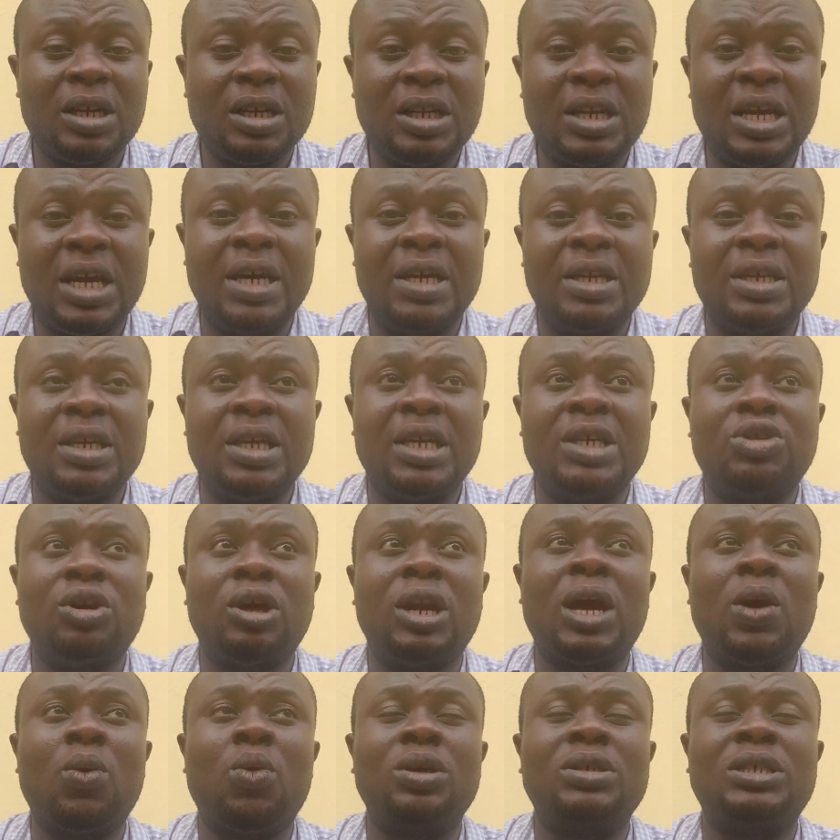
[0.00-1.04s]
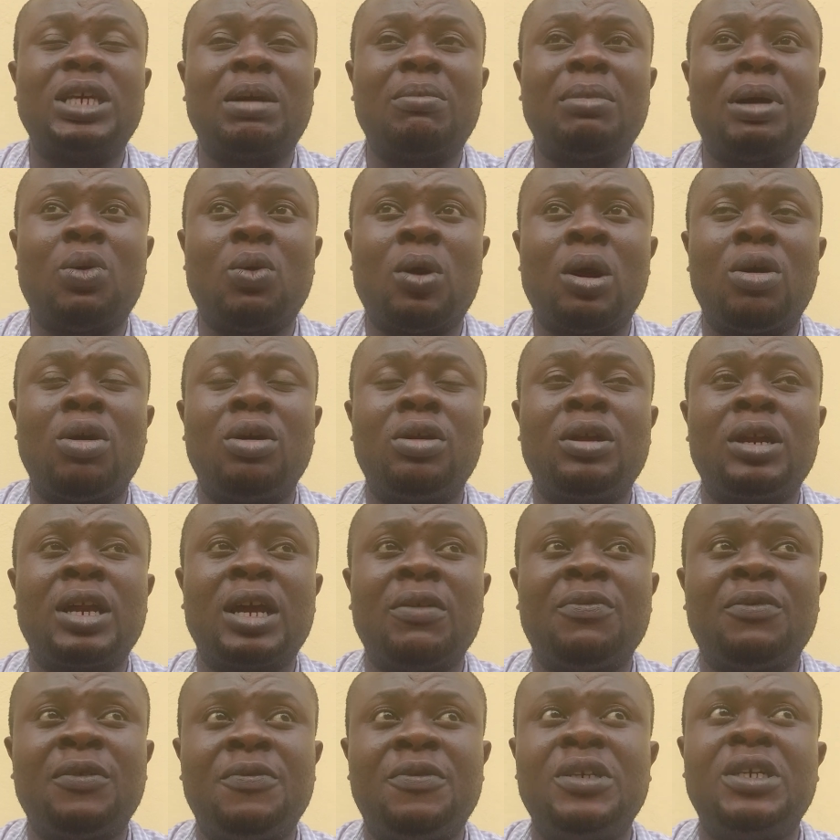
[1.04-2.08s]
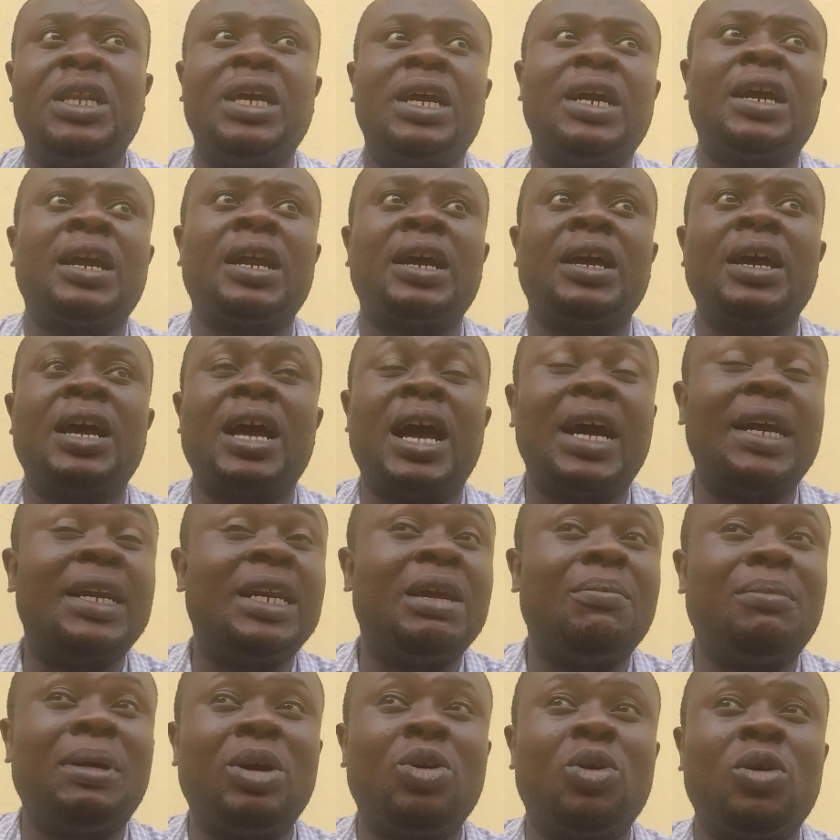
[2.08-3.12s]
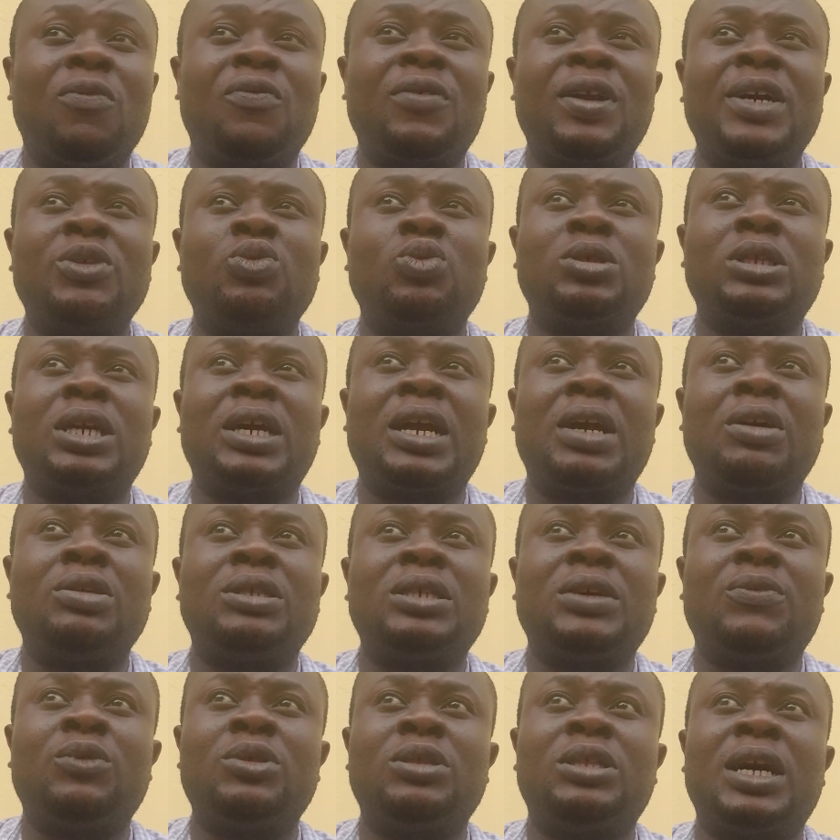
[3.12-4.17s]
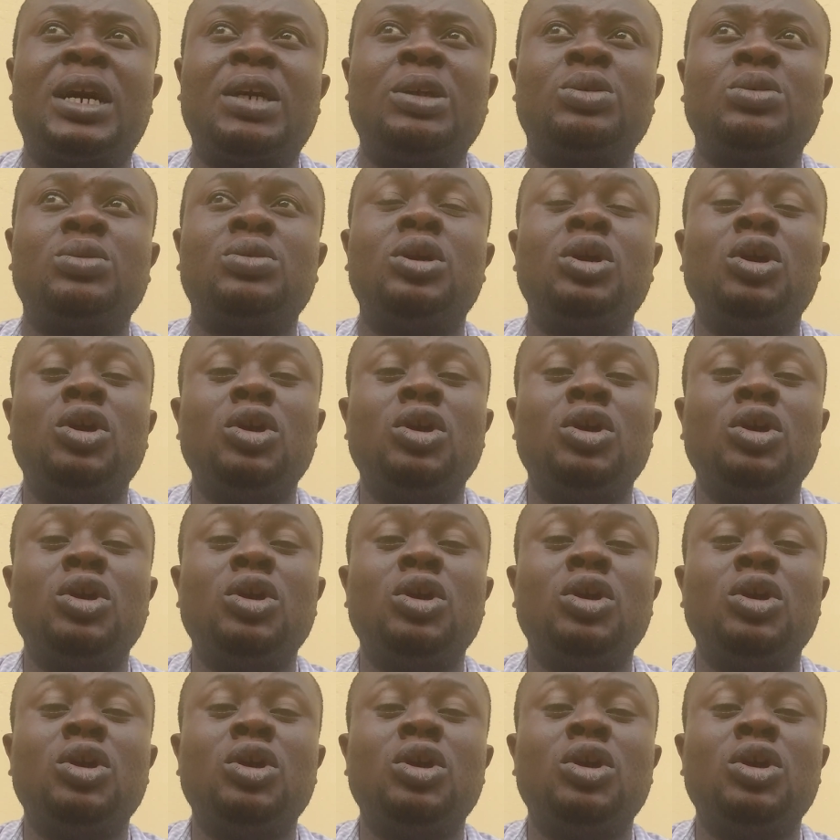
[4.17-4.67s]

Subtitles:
Then a dollar was about 150 naira and the bag of rice was around 7,000.